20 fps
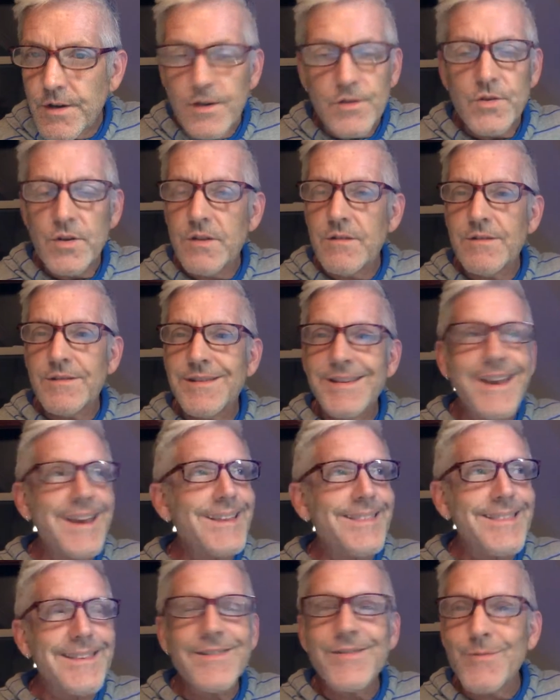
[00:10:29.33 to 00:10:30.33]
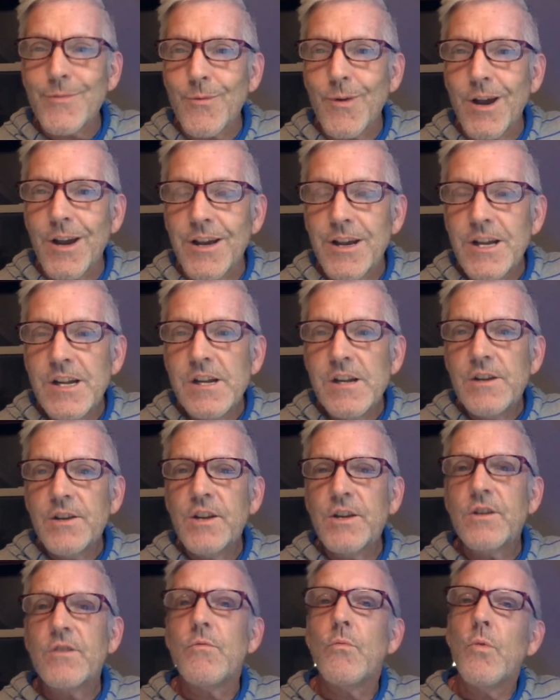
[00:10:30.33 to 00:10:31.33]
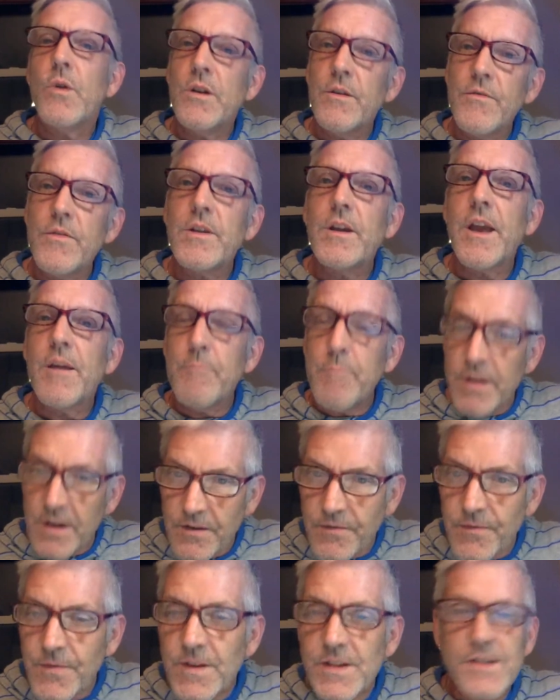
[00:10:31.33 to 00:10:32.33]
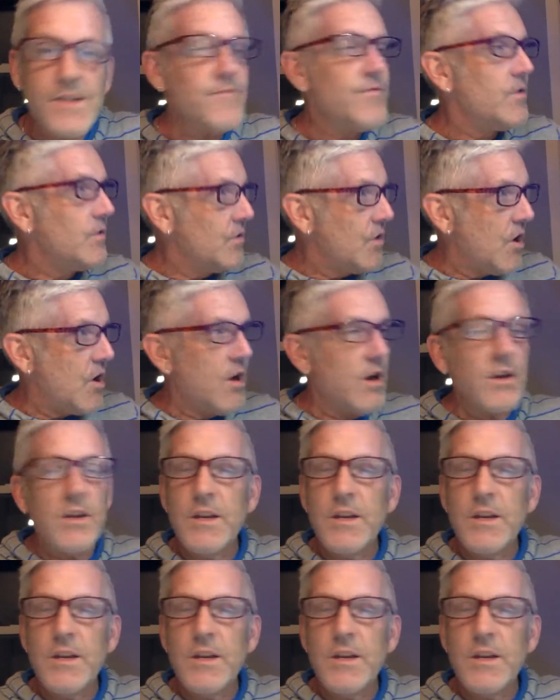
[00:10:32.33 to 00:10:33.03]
just say it this way. One of the benefits of the law